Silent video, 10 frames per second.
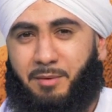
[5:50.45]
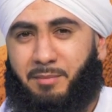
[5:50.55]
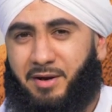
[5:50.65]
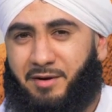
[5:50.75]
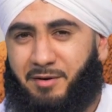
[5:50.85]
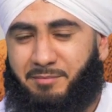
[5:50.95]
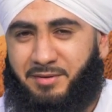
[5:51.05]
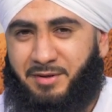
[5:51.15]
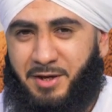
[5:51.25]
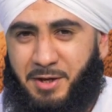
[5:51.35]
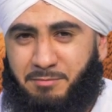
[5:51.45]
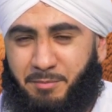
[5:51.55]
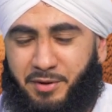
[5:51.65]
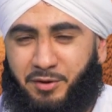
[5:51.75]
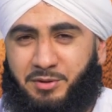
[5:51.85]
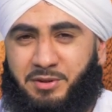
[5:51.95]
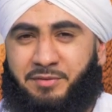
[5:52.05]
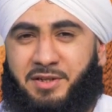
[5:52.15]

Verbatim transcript: are my Rabb." But because of